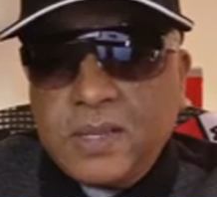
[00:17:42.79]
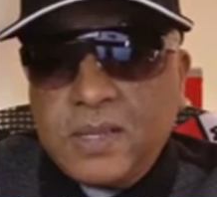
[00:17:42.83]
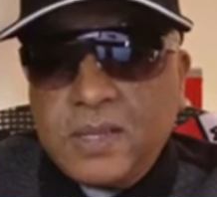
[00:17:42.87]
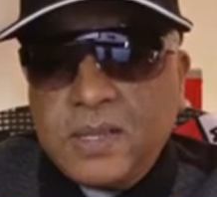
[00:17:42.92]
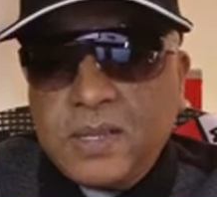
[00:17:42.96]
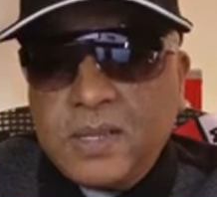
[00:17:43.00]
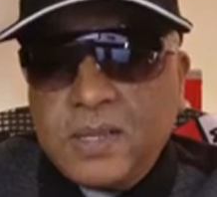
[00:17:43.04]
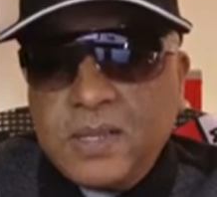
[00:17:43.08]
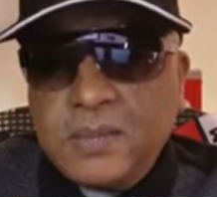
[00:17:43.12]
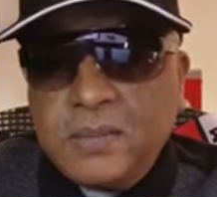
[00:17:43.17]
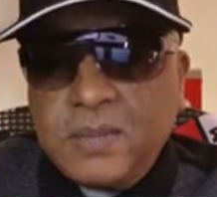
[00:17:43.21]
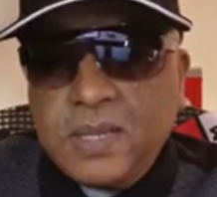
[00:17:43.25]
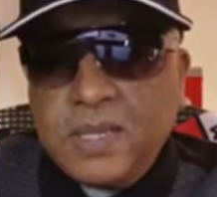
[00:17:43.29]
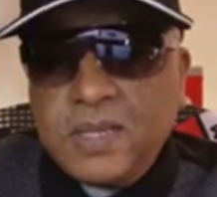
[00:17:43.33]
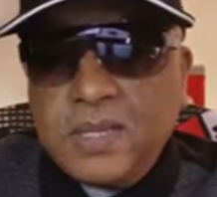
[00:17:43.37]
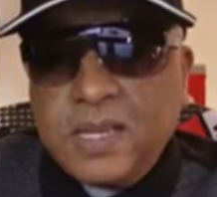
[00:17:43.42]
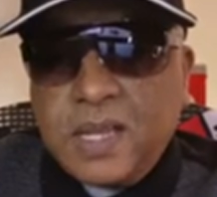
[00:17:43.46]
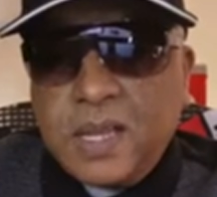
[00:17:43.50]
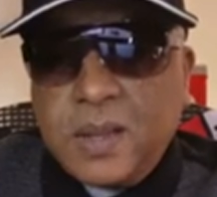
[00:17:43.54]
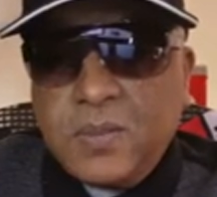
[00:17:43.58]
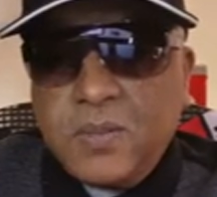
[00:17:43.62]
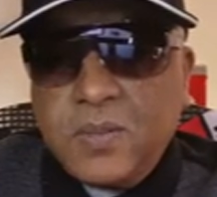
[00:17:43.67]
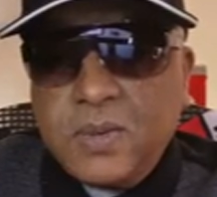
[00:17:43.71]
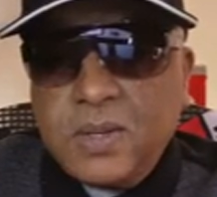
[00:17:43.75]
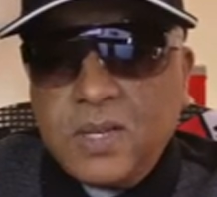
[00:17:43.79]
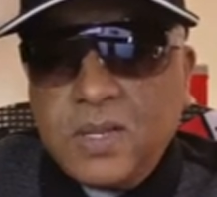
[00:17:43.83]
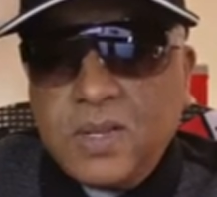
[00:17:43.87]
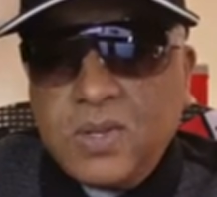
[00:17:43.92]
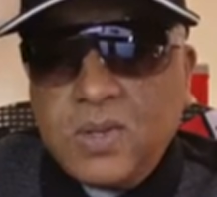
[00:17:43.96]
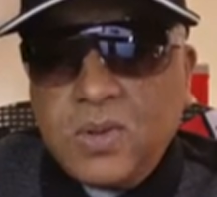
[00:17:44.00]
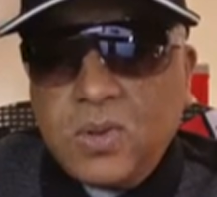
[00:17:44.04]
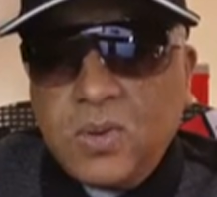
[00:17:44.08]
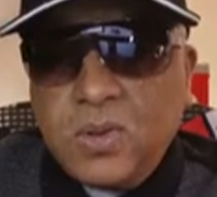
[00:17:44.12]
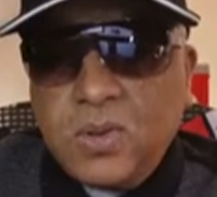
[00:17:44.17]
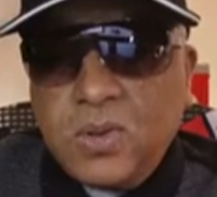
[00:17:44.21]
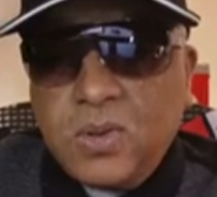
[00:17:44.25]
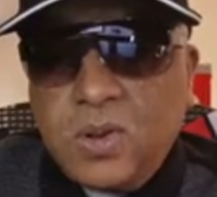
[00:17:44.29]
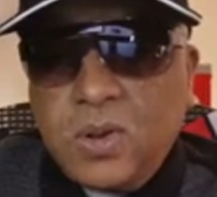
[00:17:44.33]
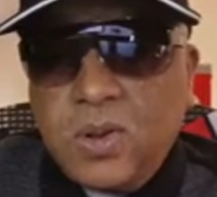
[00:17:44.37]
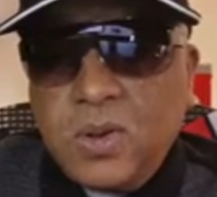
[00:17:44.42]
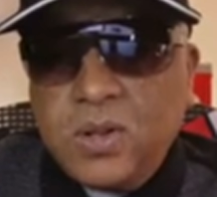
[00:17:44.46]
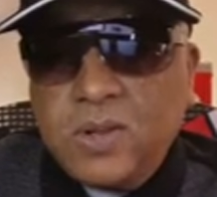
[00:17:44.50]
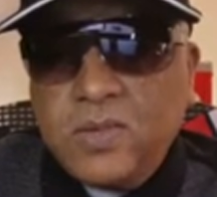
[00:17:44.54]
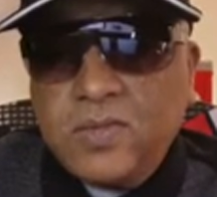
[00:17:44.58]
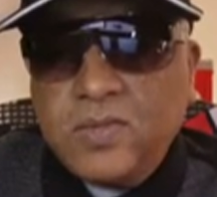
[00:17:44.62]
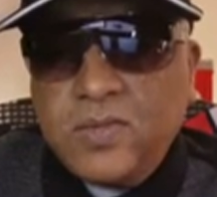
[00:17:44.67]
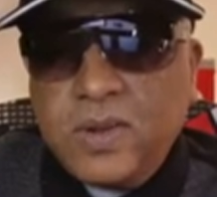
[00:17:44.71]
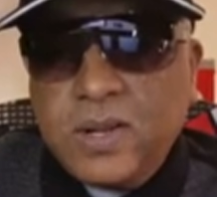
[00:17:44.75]
In the meantime, we need all
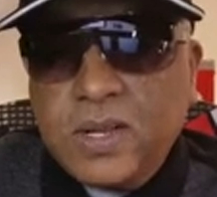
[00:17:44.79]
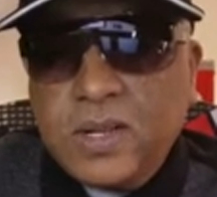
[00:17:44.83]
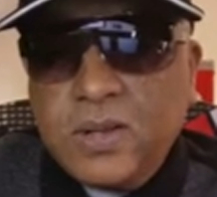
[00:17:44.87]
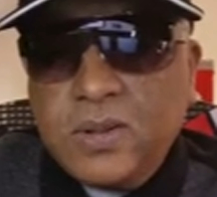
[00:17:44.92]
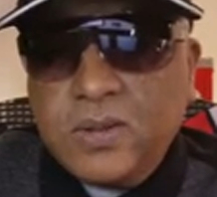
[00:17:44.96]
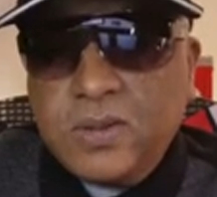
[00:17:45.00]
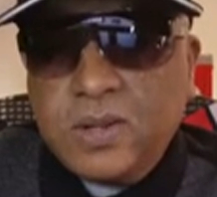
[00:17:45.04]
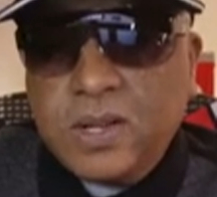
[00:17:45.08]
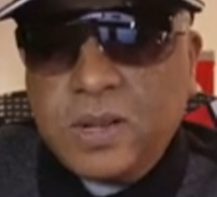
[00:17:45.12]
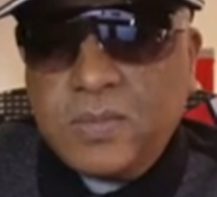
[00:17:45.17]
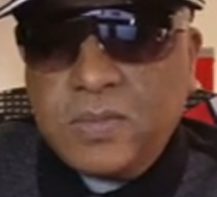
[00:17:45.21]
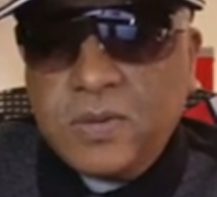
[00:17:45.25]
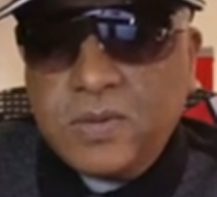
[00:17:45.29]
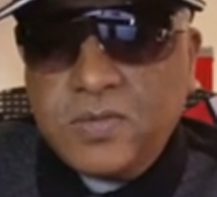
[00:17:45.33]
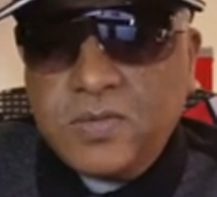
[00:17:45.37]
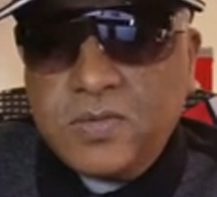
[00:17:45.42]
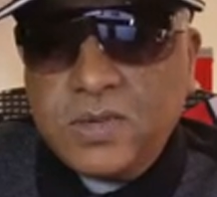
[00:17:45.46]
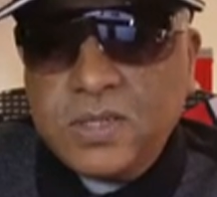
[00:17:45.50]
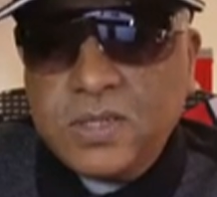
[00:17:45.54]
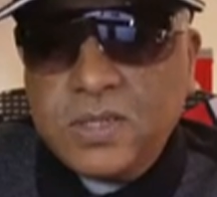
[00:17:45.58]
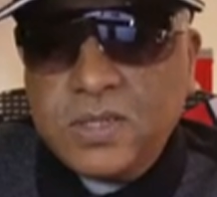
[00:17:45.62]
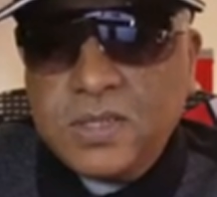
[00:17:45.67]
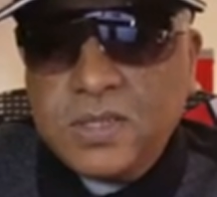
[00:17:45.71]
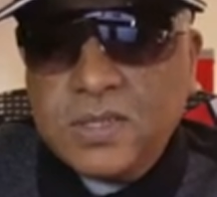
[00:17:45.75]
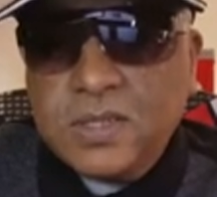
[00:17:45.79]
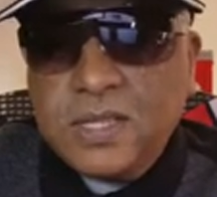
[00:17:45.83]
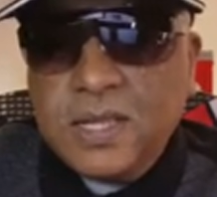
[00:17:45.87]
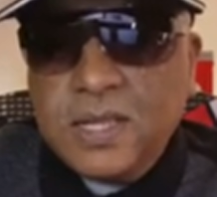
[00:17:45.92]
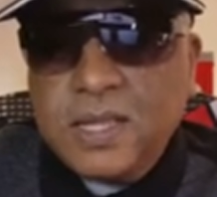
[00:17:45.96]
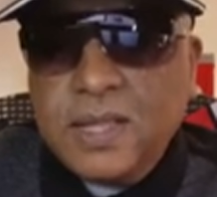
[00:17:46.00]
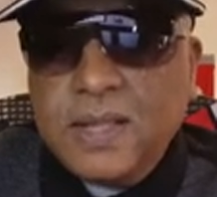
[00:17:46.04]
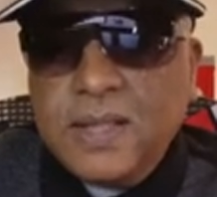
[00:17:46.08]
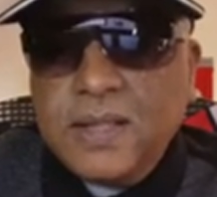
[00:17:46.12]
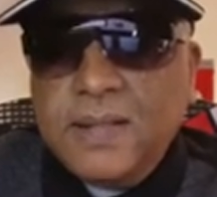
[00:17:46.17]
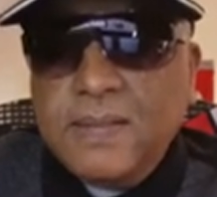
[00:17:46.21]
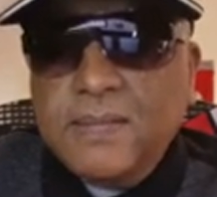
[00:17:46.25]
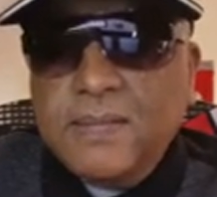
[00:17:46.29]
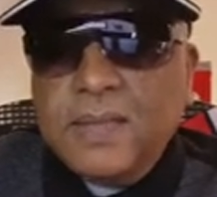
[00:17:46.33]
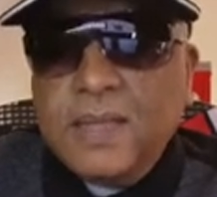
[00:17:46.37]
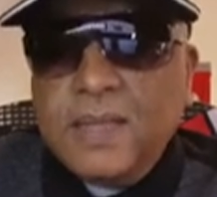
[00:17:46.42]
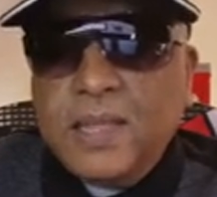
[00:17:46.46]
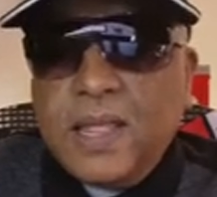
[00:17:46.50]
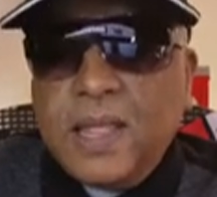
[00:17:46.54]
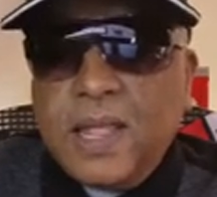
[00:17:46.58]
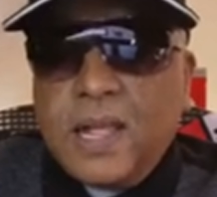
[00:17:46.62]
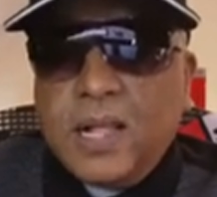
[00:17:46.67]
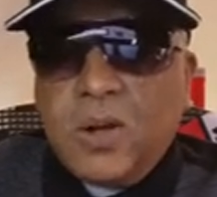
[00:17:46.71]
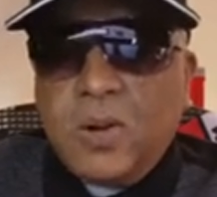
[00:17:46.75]
the fucking corrupt officials
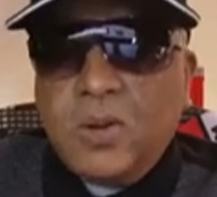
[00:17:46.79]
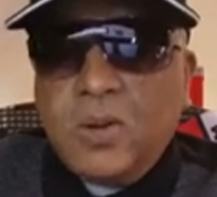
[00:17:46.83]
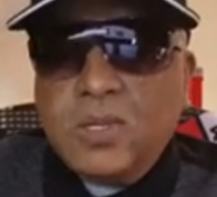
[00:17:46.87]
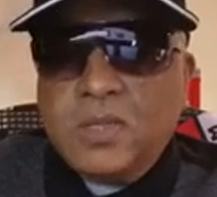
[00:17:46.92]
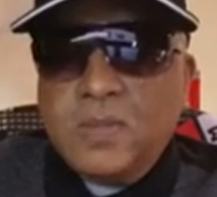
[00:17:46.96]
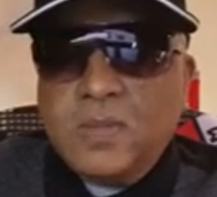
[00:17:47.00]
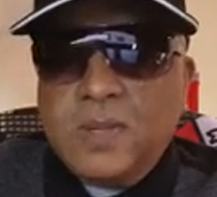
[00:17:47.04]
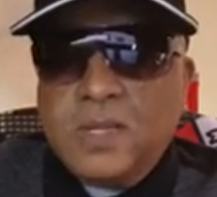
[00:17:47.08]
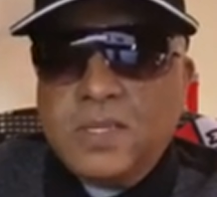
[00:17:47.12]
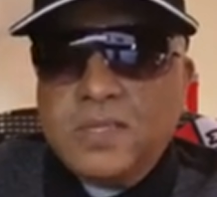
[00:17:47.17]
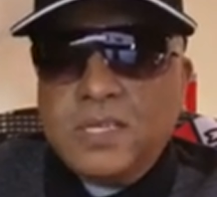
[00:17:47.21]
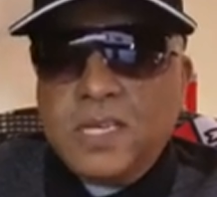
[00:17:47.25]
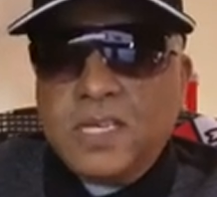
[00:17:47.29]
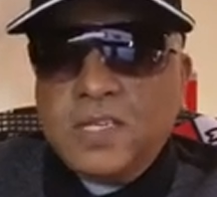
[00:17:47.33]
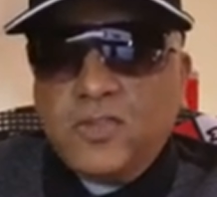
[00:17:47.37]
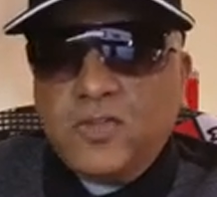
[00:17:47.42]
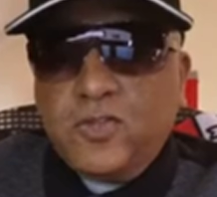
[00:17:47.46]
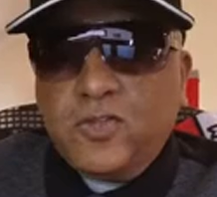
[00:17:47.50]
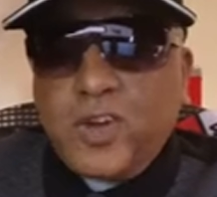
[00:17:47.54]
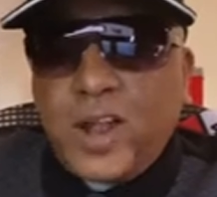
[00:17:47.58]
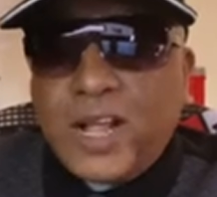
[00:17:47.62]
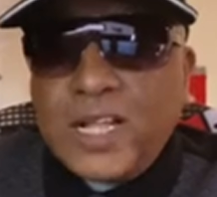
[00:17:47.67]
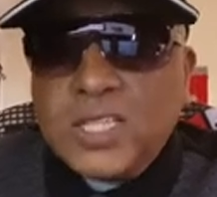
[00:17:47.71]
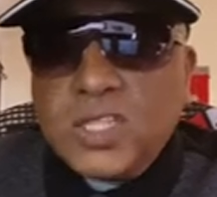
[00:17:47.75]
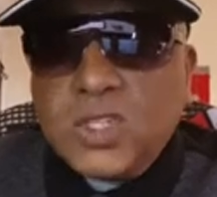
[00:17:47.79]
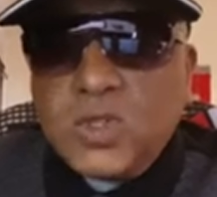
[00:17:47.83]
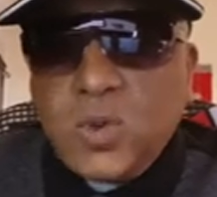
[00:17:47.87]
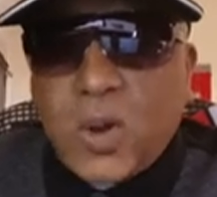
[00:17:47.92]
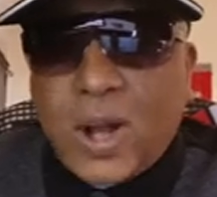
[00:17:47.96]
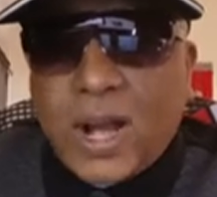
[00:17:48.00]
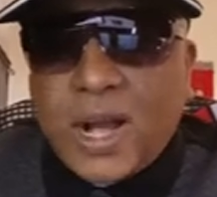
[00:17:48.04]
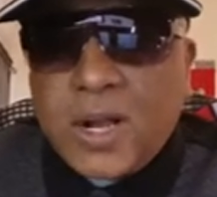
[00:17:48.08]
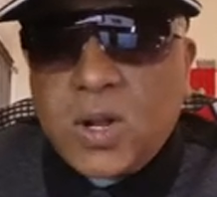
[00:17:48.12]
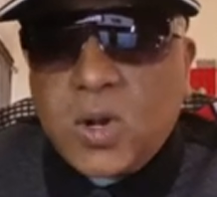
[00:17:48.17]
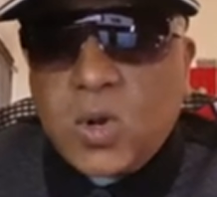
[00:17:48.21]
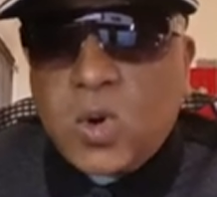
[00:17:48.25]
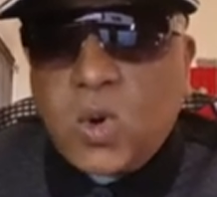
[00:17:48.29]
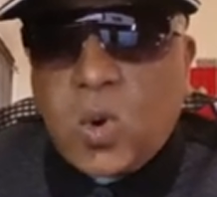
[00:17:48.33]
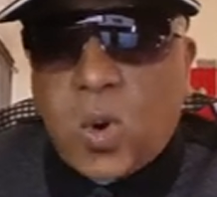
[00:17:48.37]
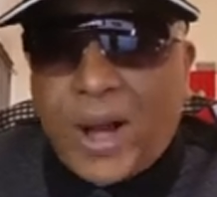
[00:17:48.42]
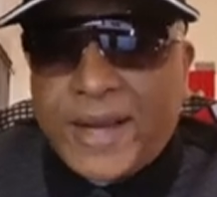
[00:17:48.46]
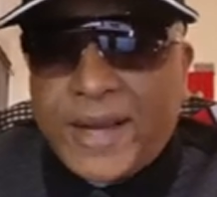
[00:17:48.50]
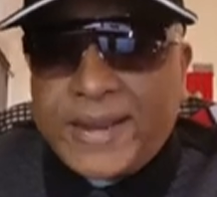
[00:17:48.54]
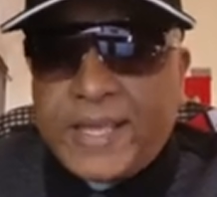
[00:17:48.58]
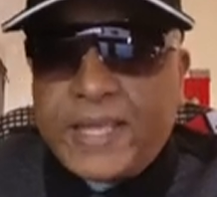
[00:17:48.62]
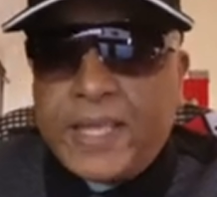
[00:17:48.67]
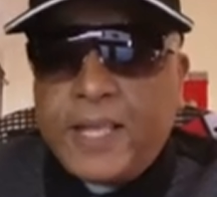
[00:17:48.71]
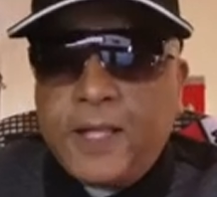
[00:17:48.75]
accountable. It says Francois
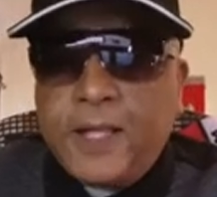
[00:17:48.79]
Quarry.